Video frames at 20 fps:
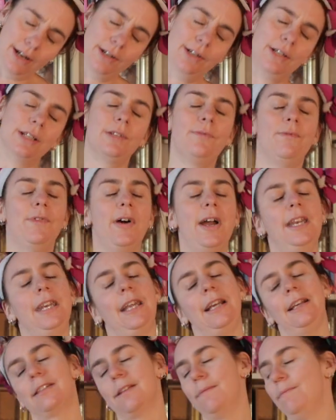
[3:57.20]
just
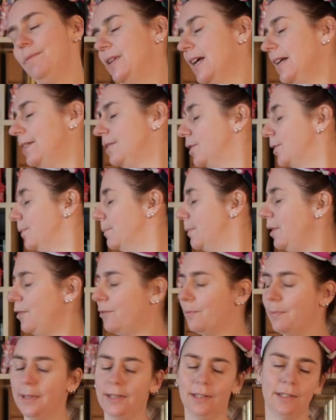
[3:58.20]
finding some gentle
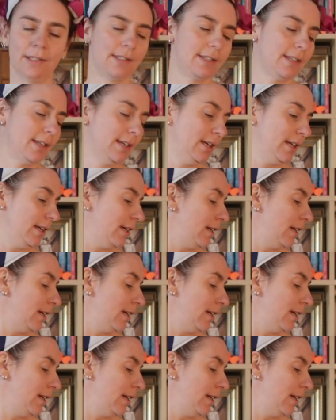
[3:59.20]
movements